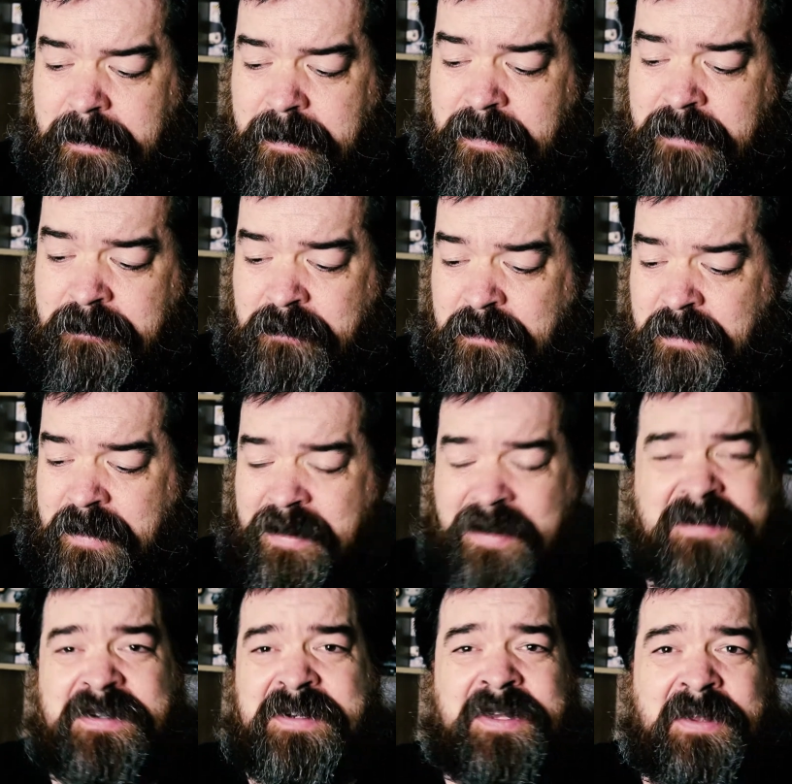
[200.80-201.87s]
I
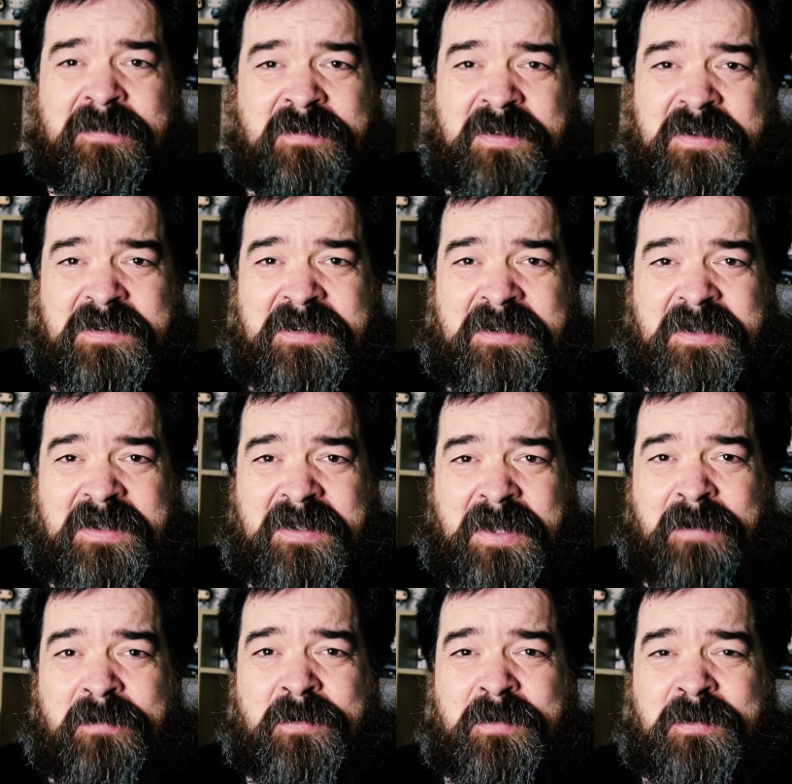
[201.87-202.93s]
actually love this
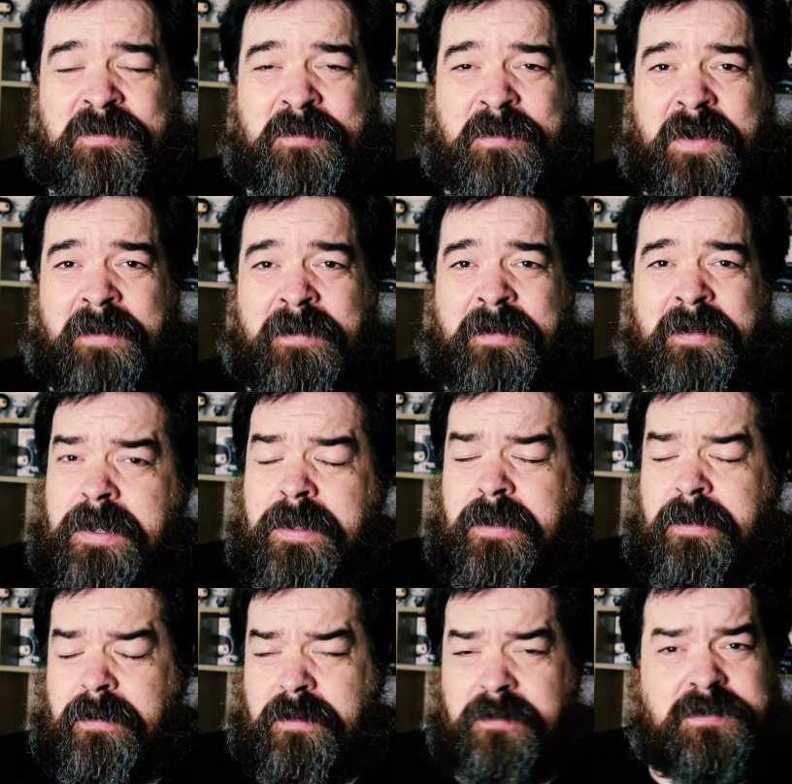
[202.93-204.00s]
cover as well.
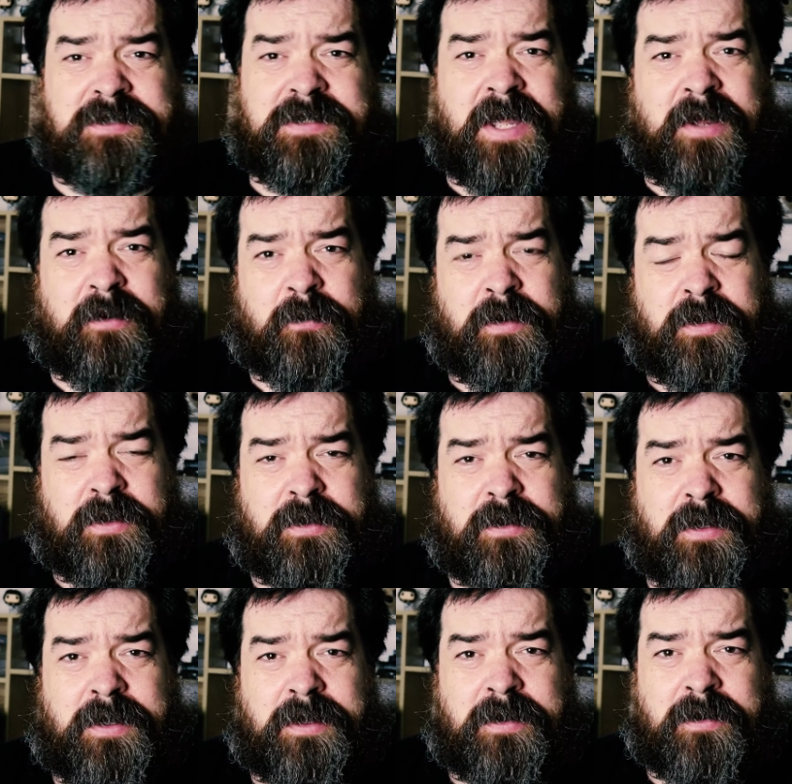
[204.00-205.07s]
I'm going to start with
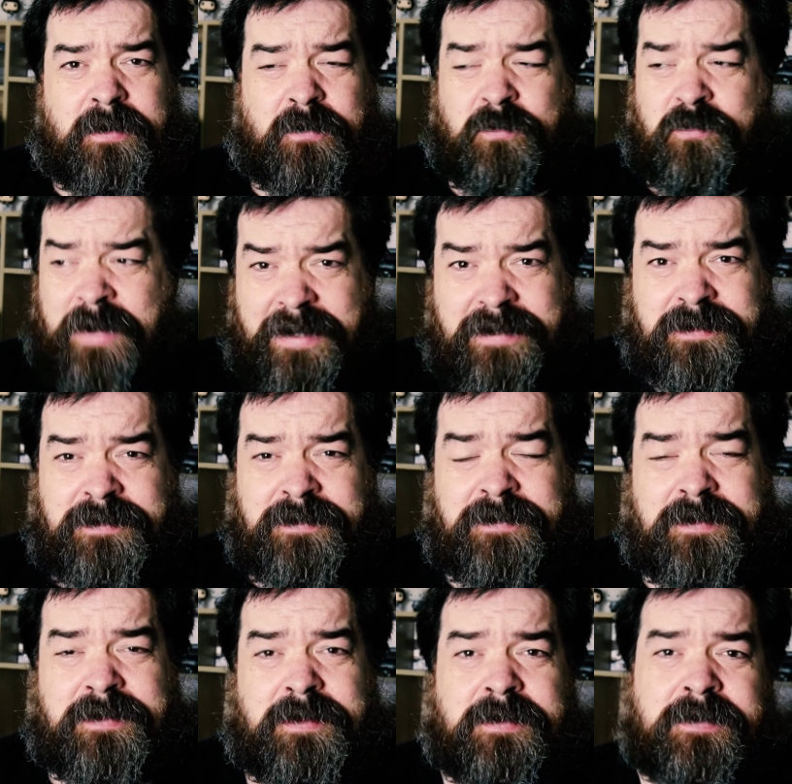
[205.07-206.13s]

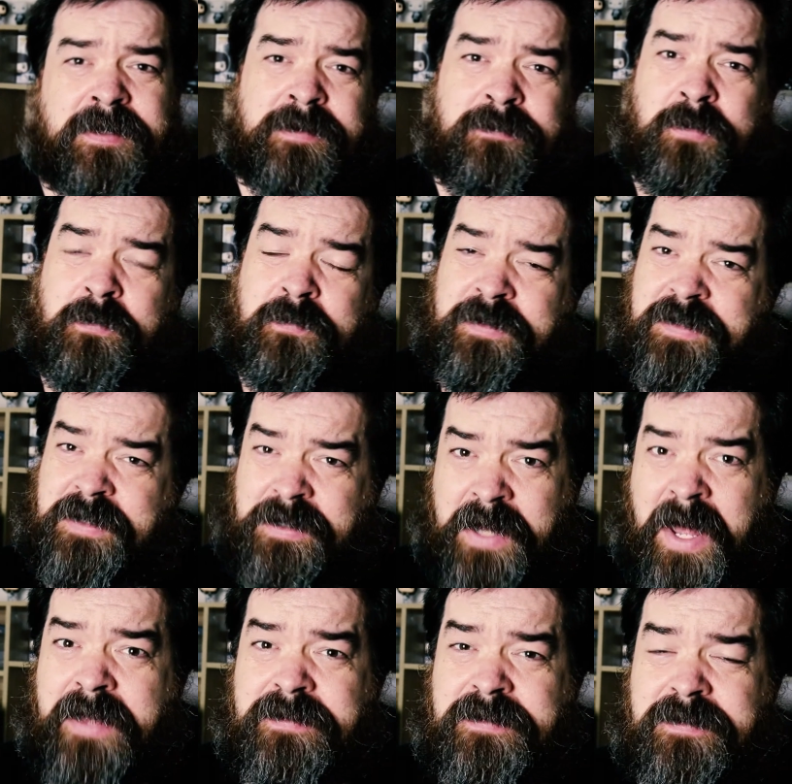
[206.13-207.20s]
races, then move into
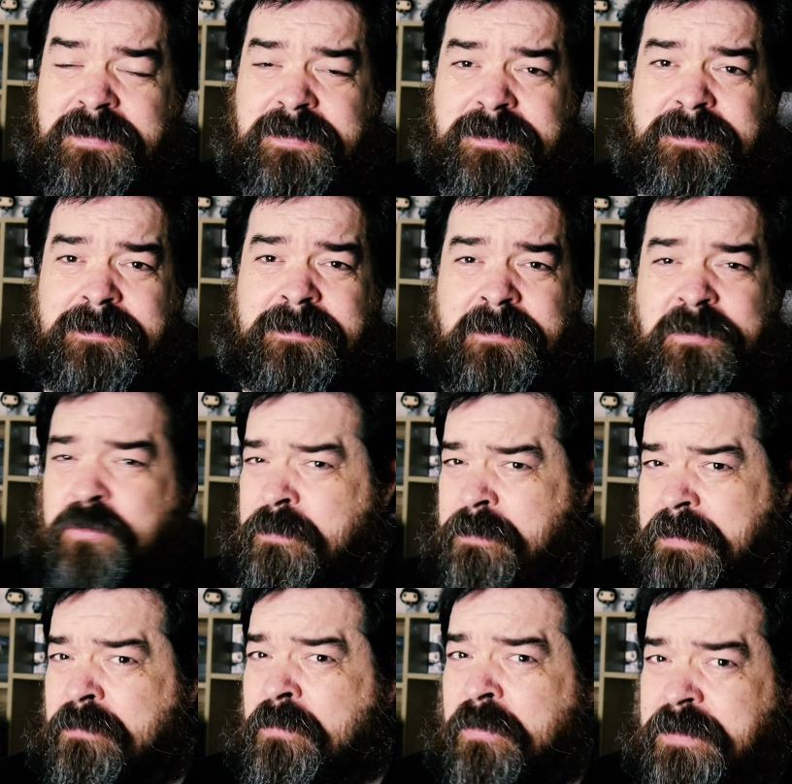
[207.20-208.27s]
classes, and do a
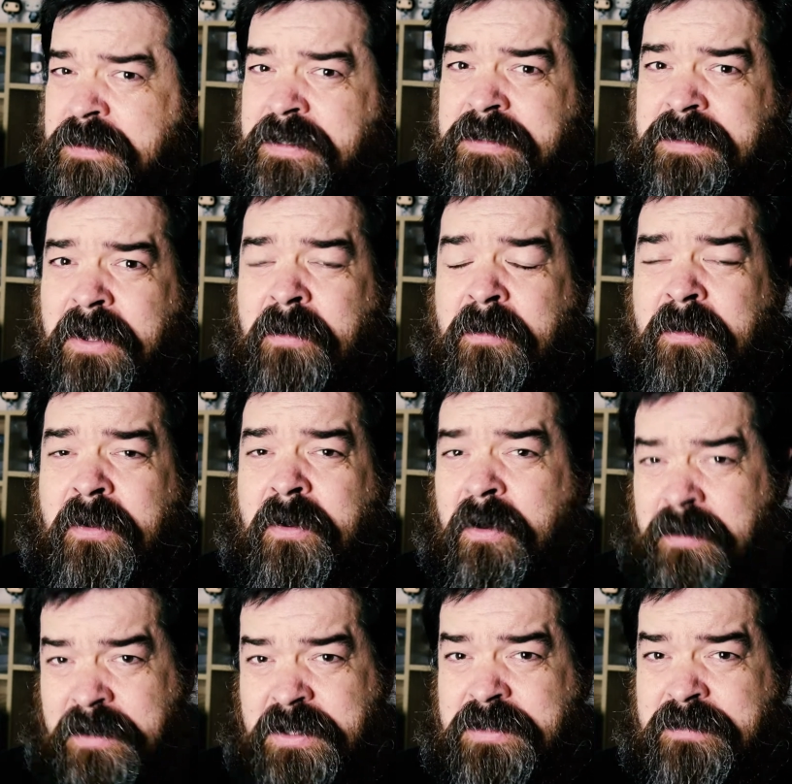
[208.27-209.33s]
bit more detail
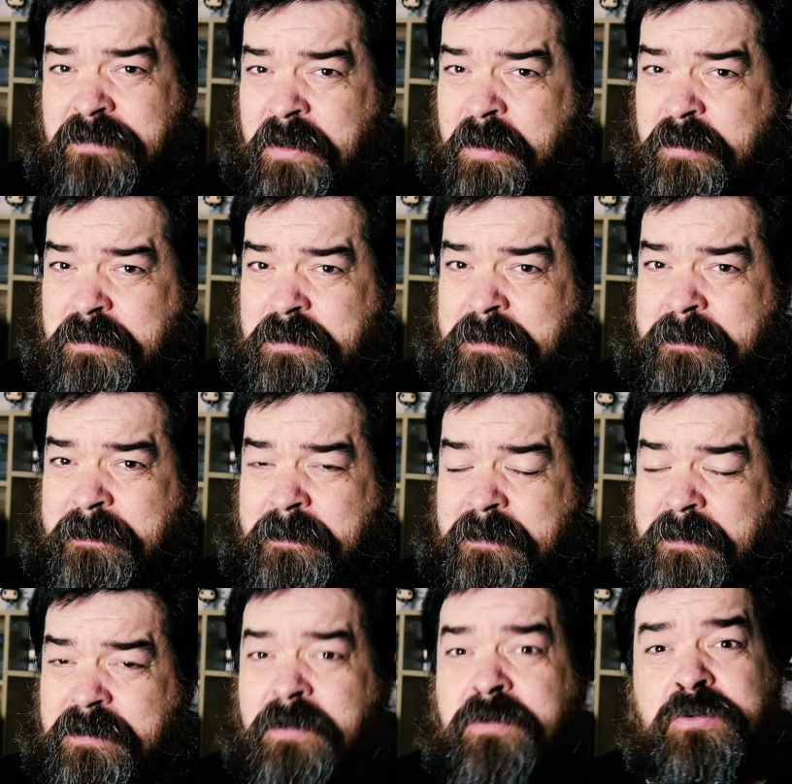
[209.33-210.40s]
on each of those.
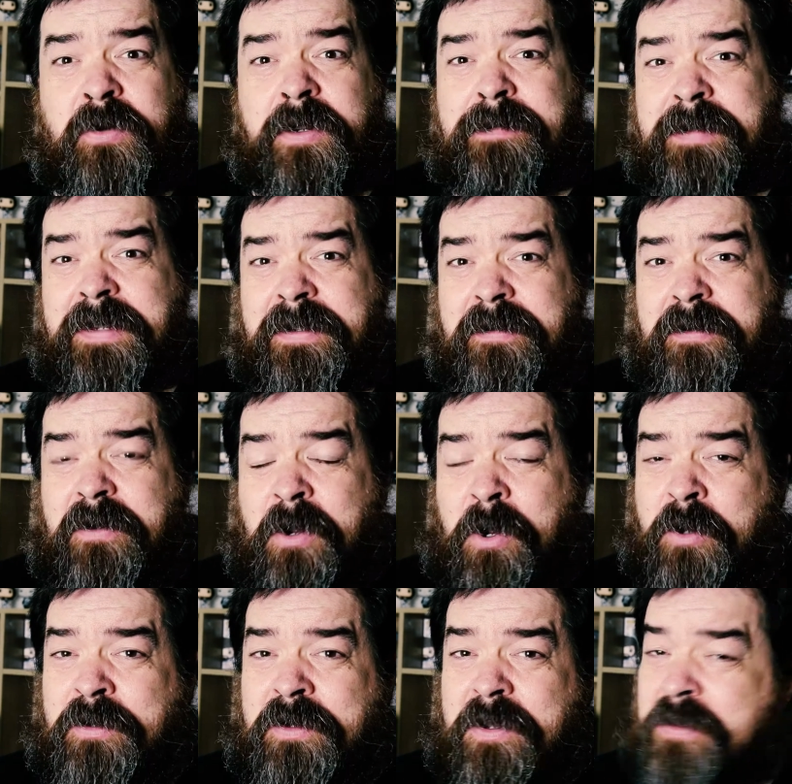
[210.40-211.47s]
So join me
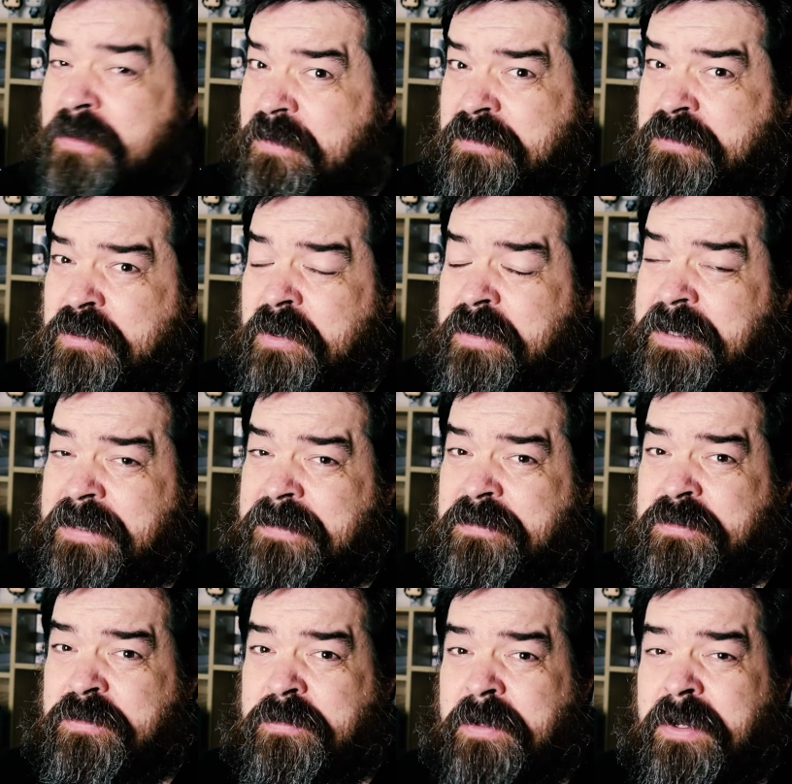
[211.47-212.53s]
on this journey
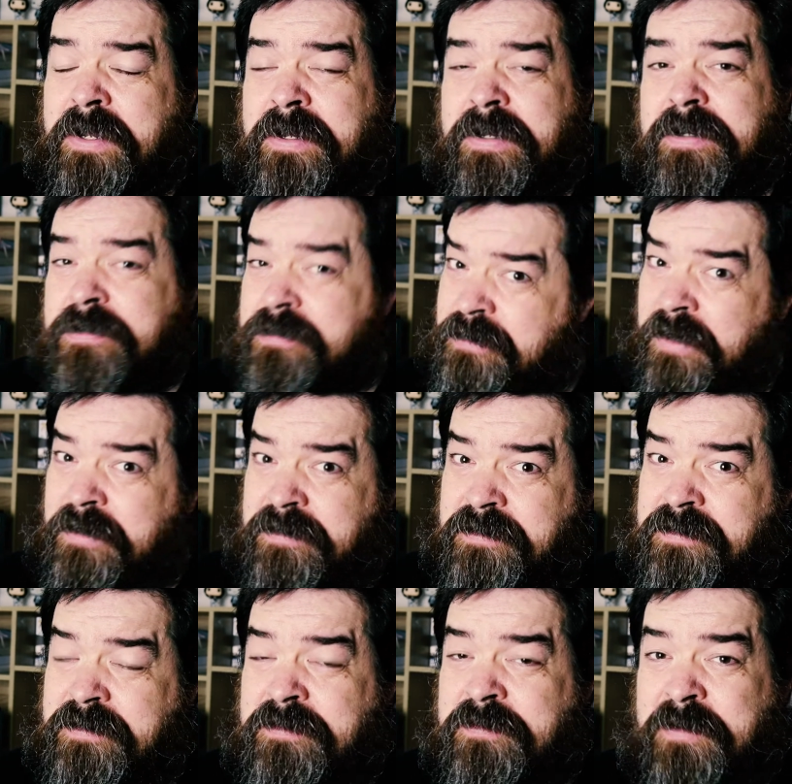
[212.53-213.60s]
into
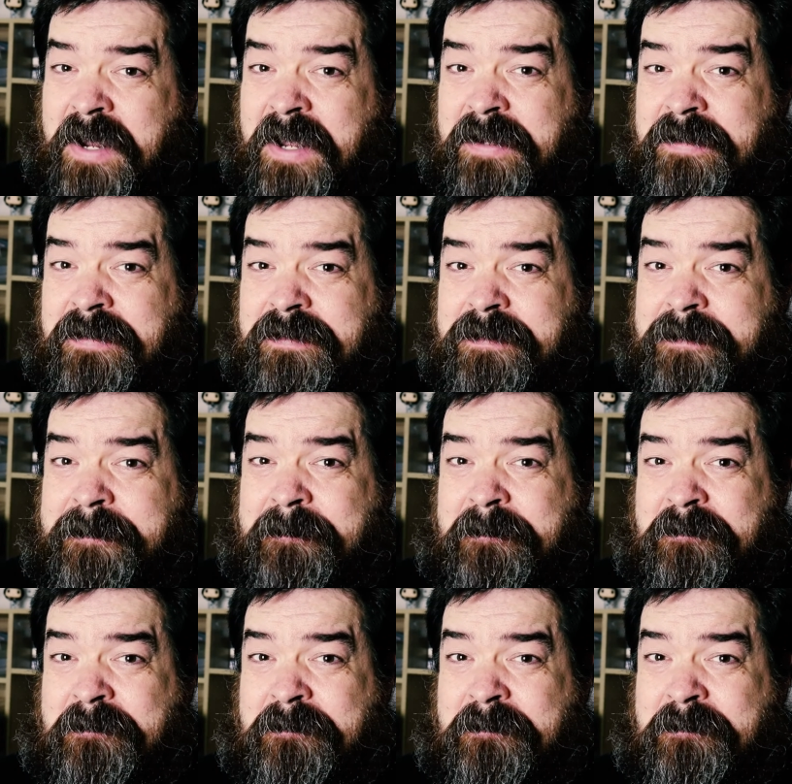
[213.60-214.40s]
Dungeons & Dragons.